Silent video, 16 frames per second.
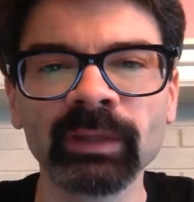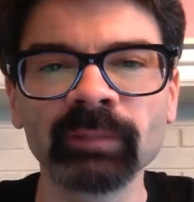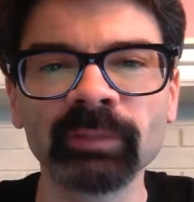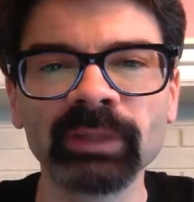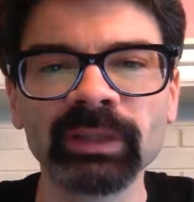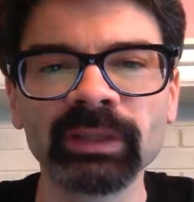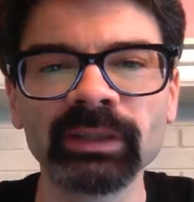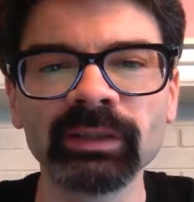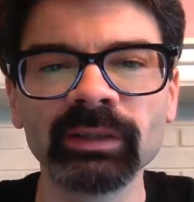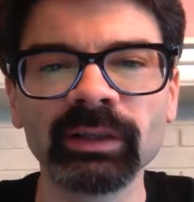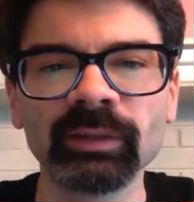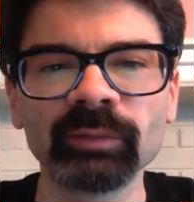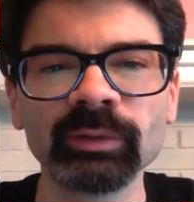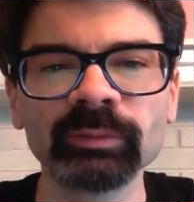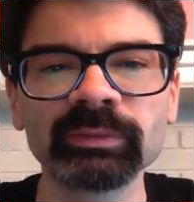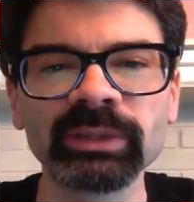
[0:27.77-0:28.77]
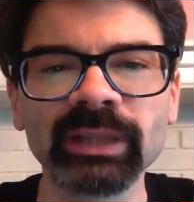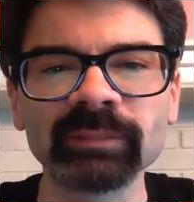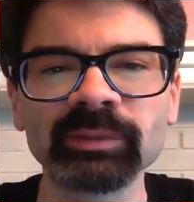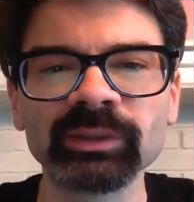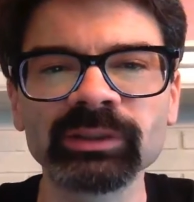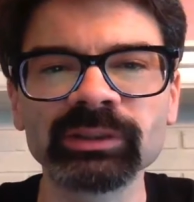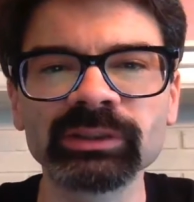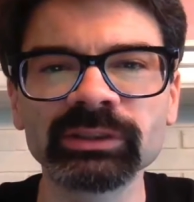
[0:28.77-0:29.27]
But uh, room
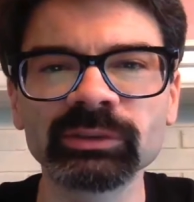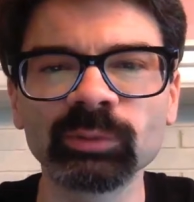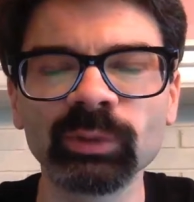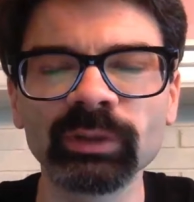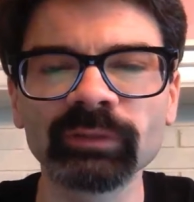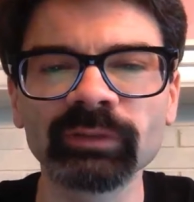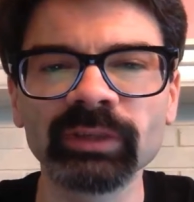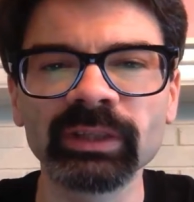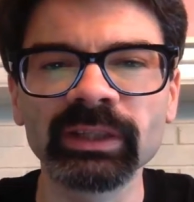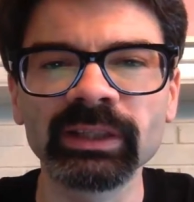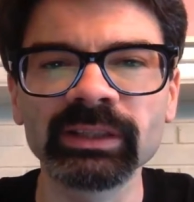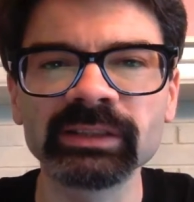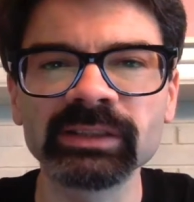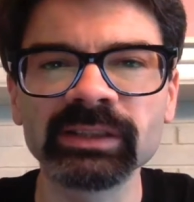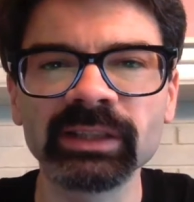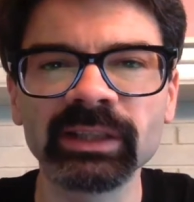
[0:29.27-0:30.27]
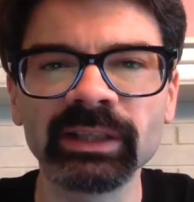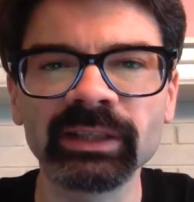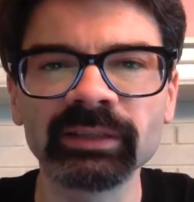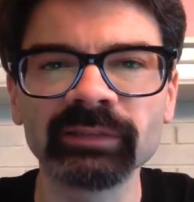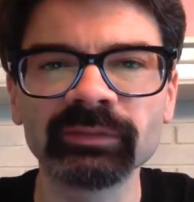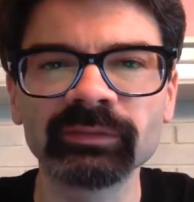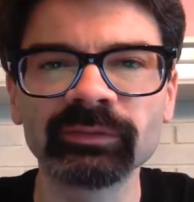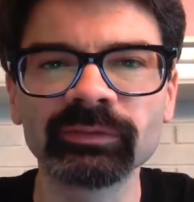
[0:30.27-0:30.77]
types is just one of the things that
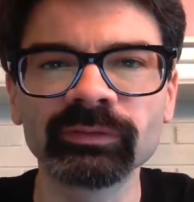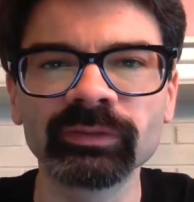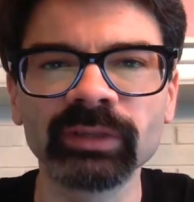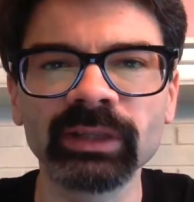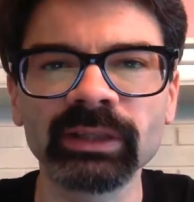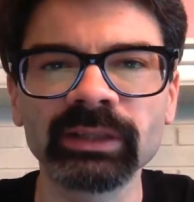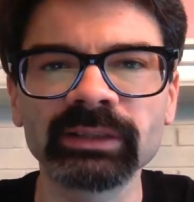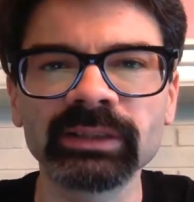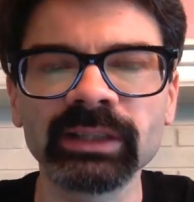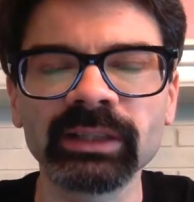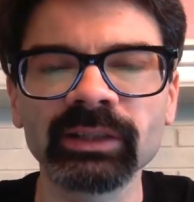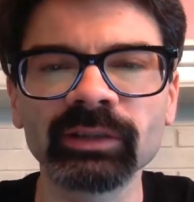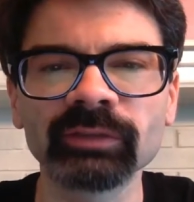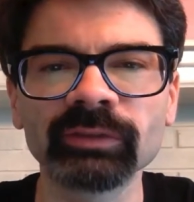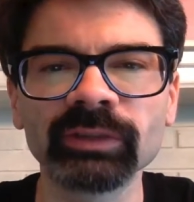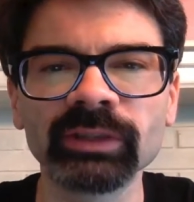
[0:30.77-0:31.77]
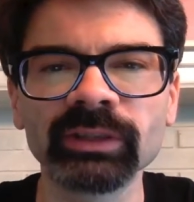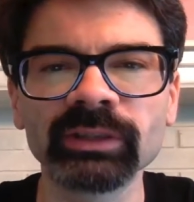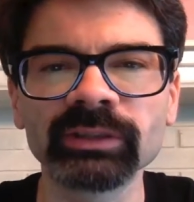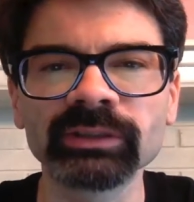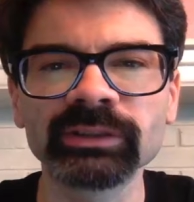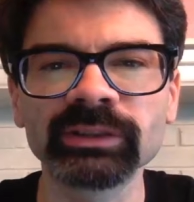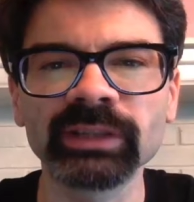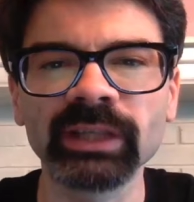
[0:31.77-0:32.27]
I've uh, taken over the
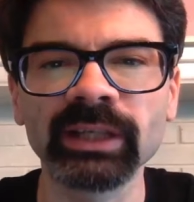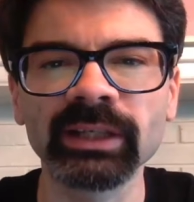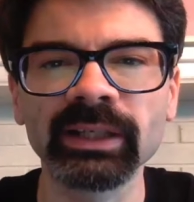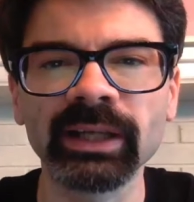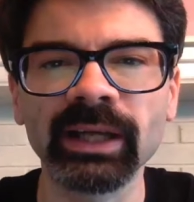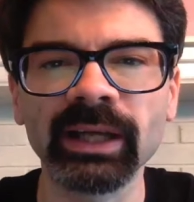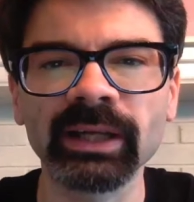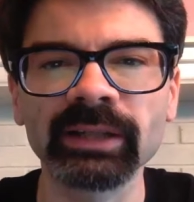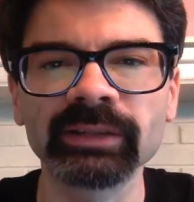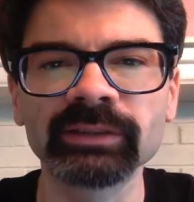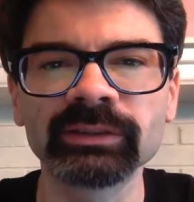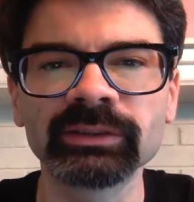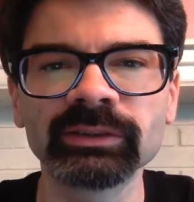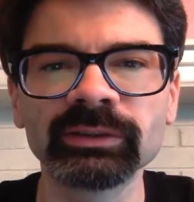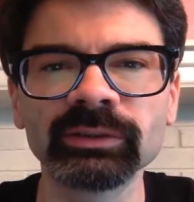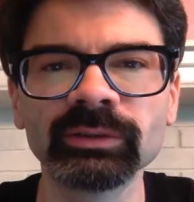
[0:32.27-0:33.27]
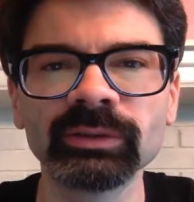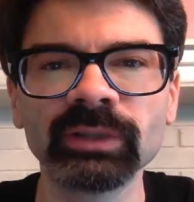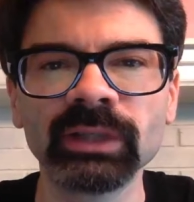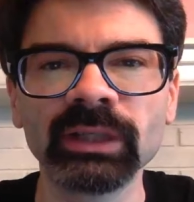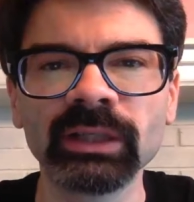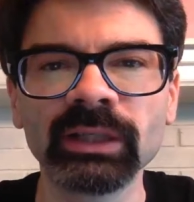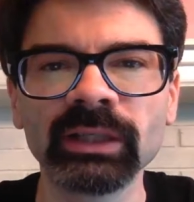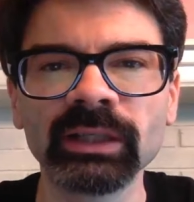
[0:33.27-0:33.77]
years and added to
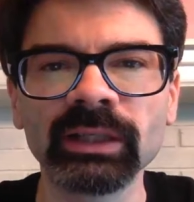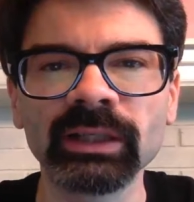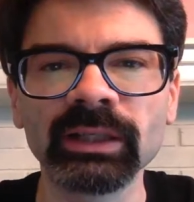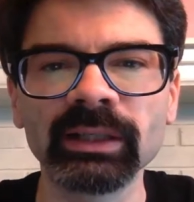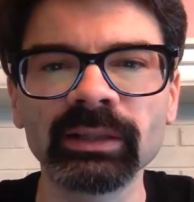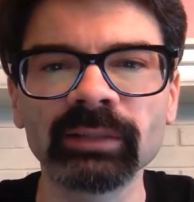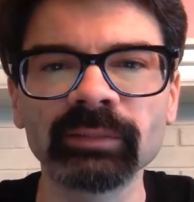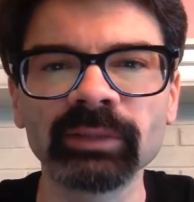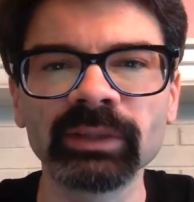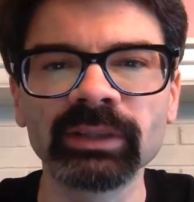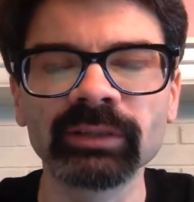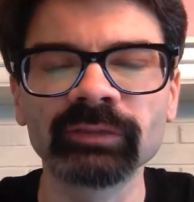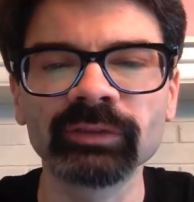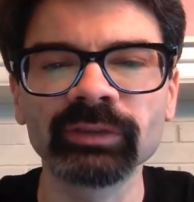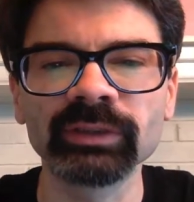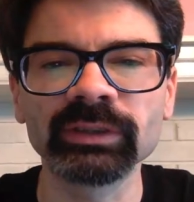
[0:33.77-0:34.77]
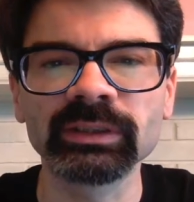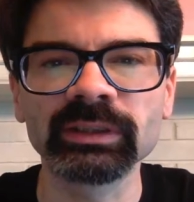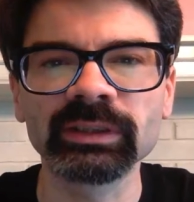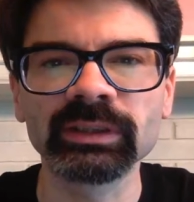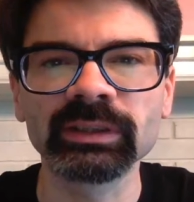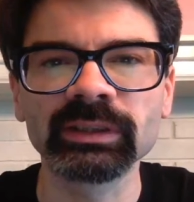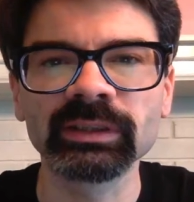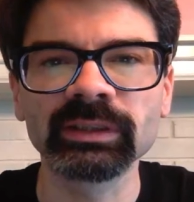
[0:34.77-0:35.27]
um, the different
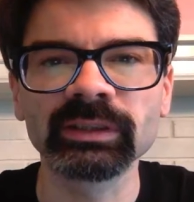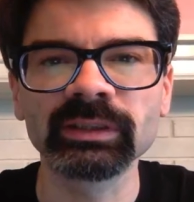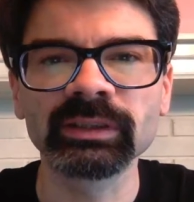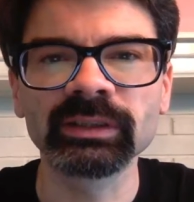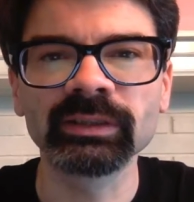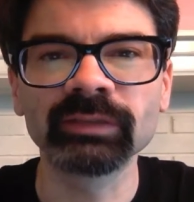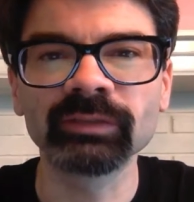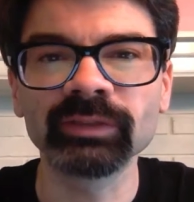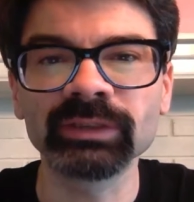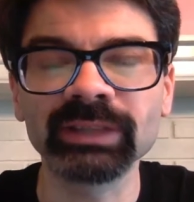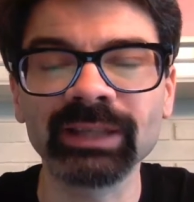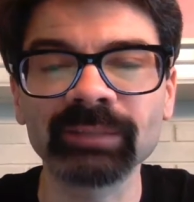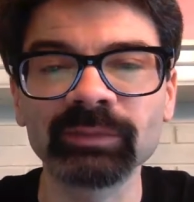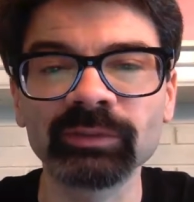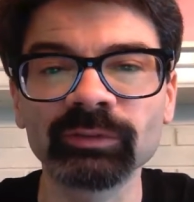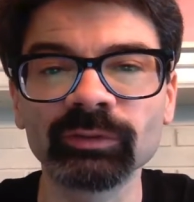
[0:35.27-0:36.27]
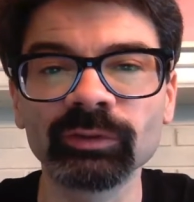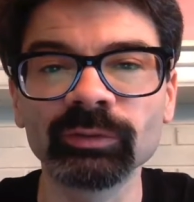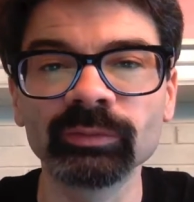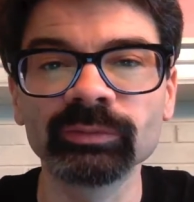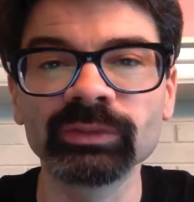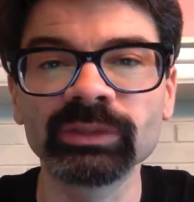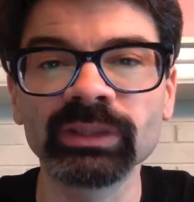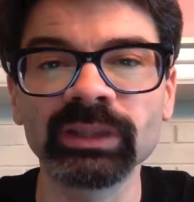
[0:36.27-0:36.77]
different types of
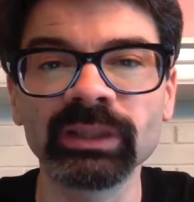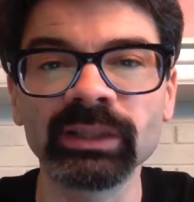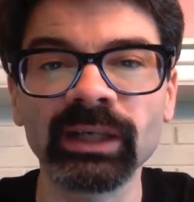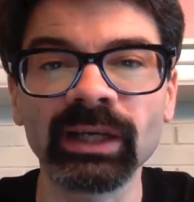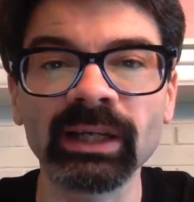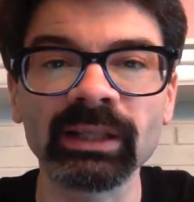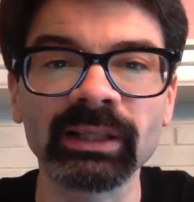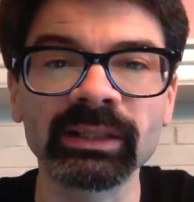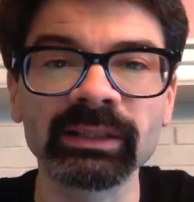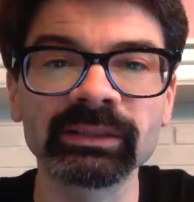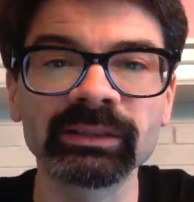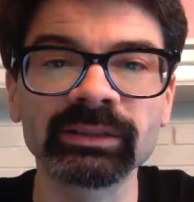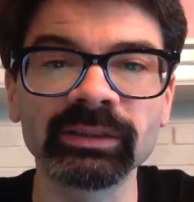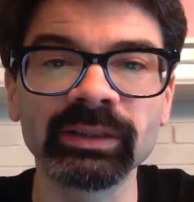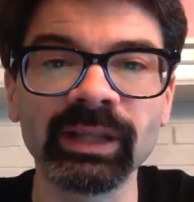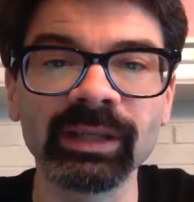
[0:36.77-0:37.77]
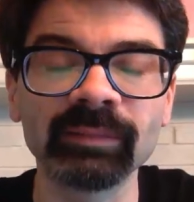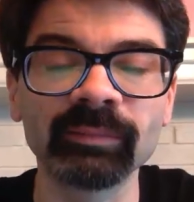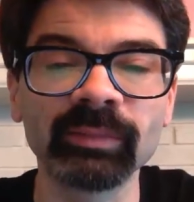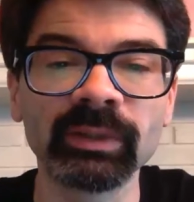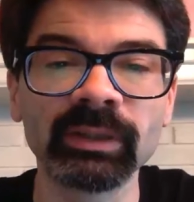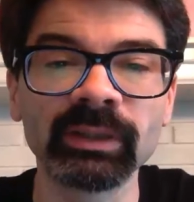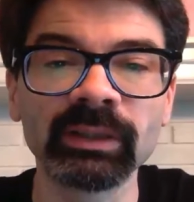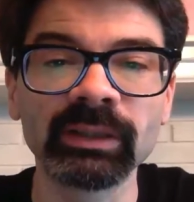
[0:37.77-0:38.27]
rooms that I like to
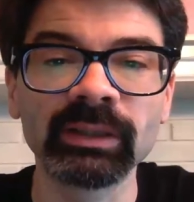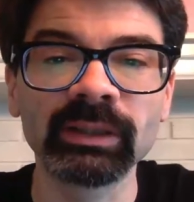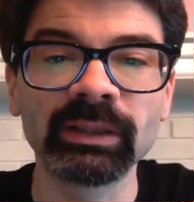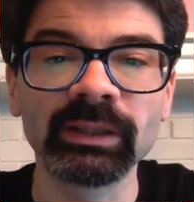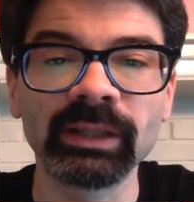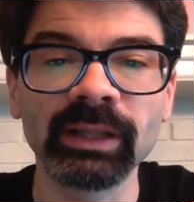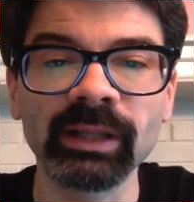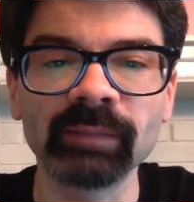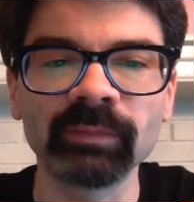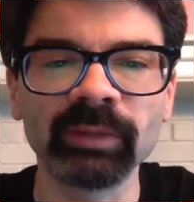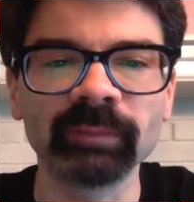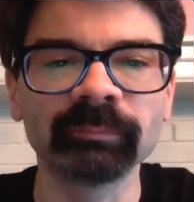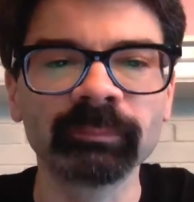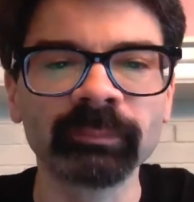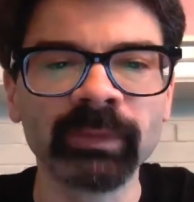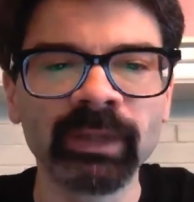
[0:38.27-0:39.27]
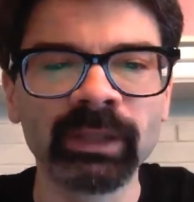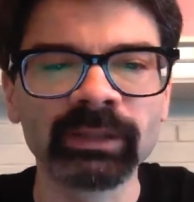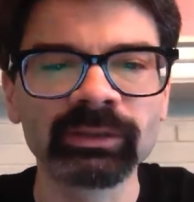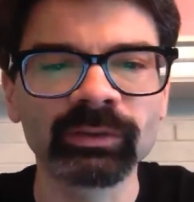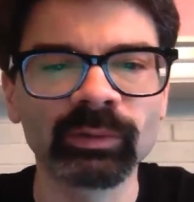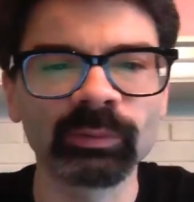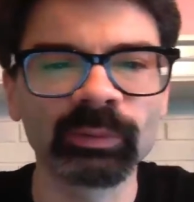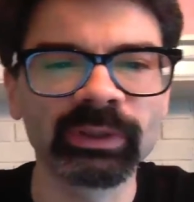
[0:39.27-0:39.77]
name name them.
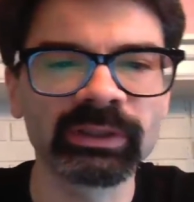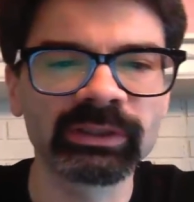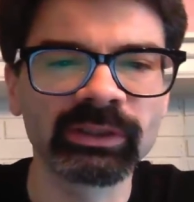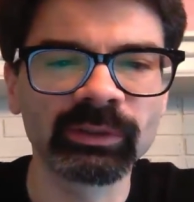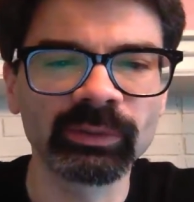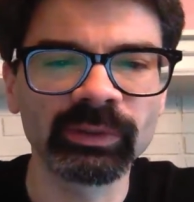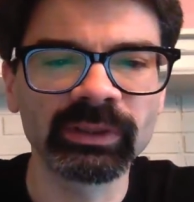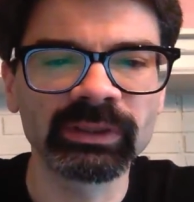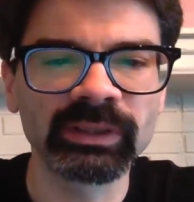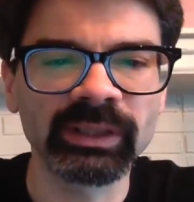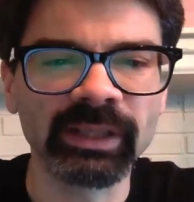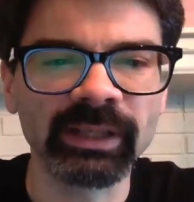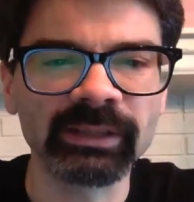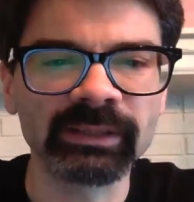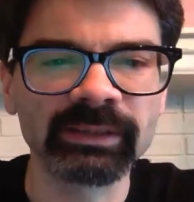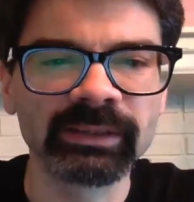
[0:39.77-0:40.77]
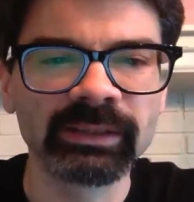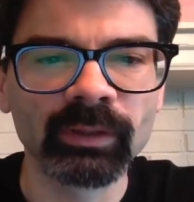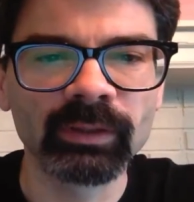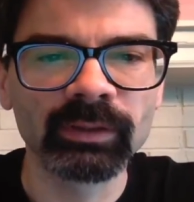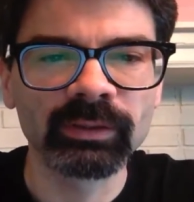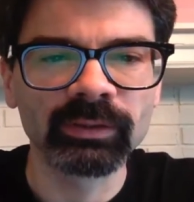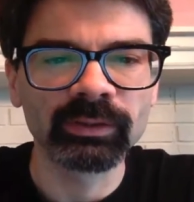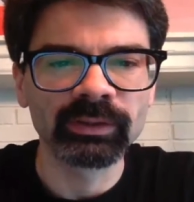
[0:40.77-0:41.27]
So I wanted to go into that.
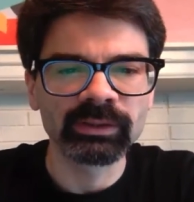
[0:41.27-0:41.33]
You